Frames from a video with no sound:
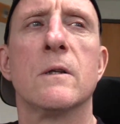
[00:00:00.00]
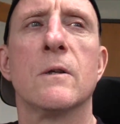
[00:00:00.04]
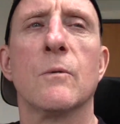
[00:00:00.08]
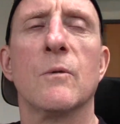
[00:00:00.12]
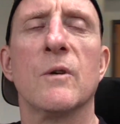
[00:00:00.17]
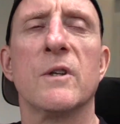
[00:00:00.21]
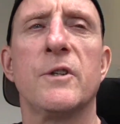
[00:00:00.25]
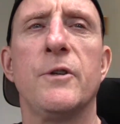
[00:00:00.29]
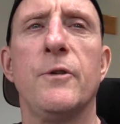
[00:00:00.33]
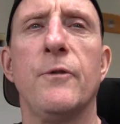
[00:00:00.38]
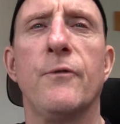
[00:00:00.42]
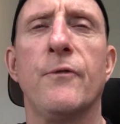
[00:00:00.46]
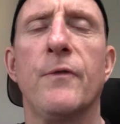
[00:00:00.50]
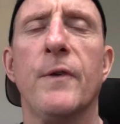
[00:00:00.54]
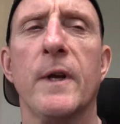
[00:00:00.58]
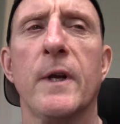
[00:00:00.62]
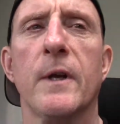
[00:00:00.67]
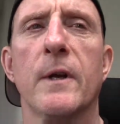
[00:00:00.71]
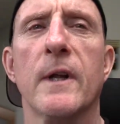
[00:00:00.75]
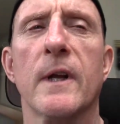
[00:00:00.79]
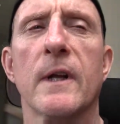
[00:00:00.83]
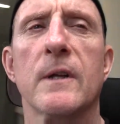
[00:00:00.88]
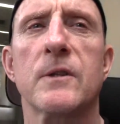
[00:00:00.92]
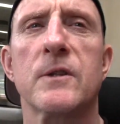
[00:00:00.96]
once you
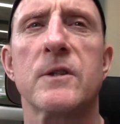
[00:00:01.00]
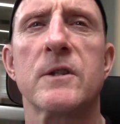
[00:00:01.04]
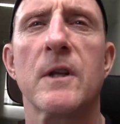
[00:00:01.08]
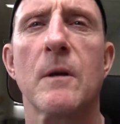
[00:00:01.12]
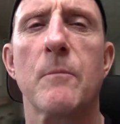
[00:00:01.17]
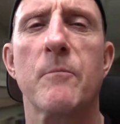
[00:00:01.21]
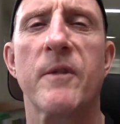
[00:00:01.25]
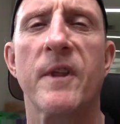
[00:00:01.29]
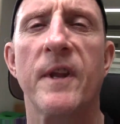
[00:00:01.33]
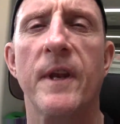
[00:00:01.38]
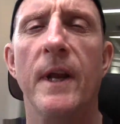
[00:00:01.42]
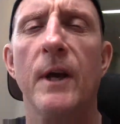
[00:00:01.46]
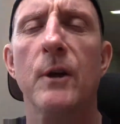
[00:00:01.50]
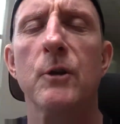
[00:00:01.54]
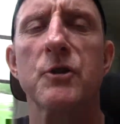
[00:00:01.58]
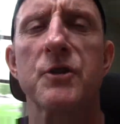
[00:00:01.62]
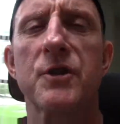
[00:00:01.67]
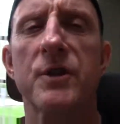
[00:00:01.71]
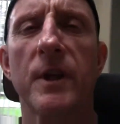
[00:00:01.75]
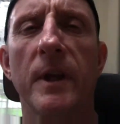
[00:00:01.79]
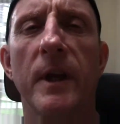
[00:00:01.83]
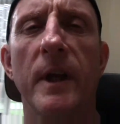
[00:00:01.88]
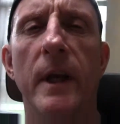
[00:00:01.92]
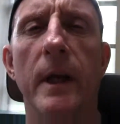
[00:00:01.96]
figured out something
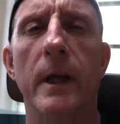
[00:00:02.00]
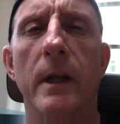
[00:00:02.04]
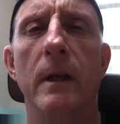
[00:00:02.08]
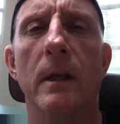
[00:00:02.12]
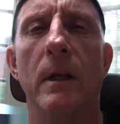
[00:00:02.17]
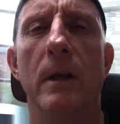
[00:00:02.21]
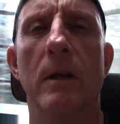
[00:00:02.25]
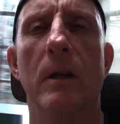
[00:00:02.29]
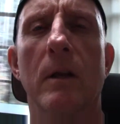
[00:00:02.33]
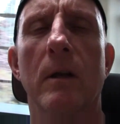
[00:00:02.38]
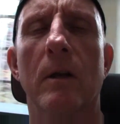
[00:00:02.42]
else to hit,